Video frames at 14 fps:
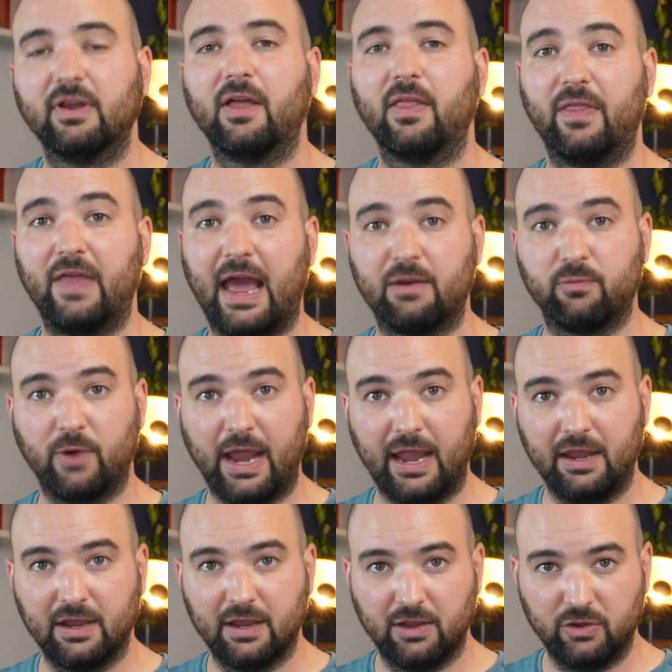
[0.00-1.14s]
That
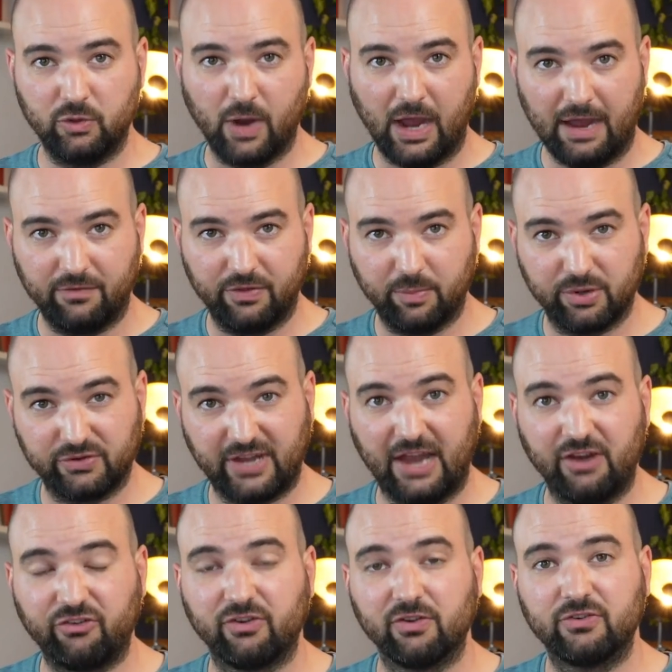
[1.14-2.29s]
way you have the
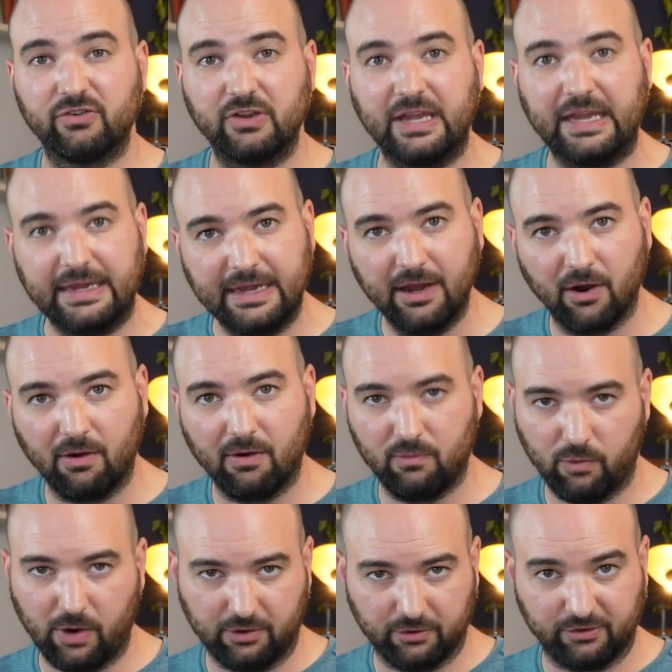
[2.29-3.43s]
potential to hear
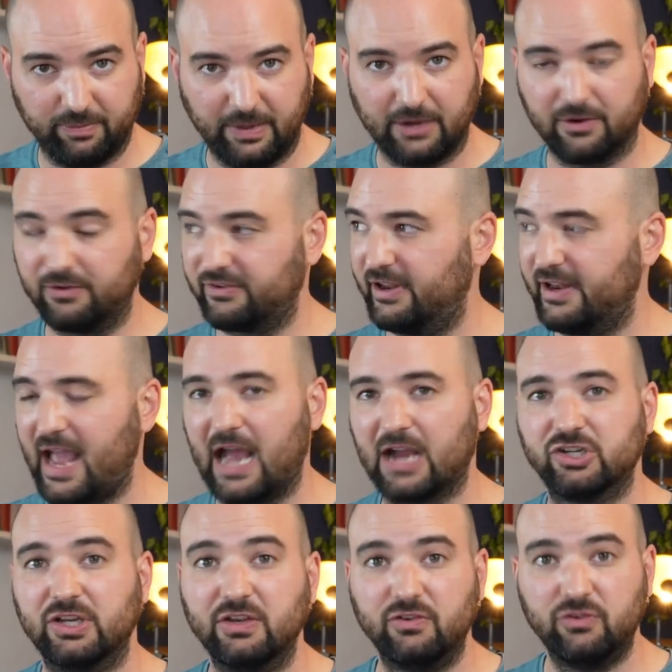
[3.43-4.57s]
what your speakers can
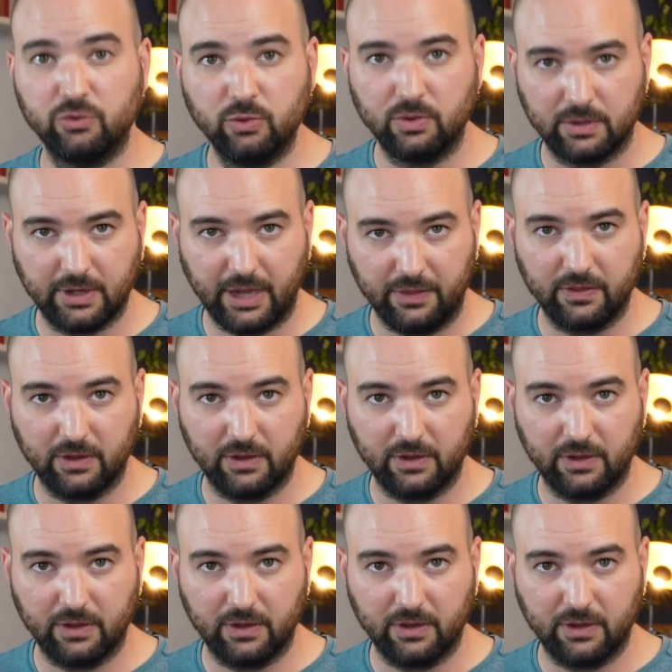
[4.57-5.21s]
actually do in the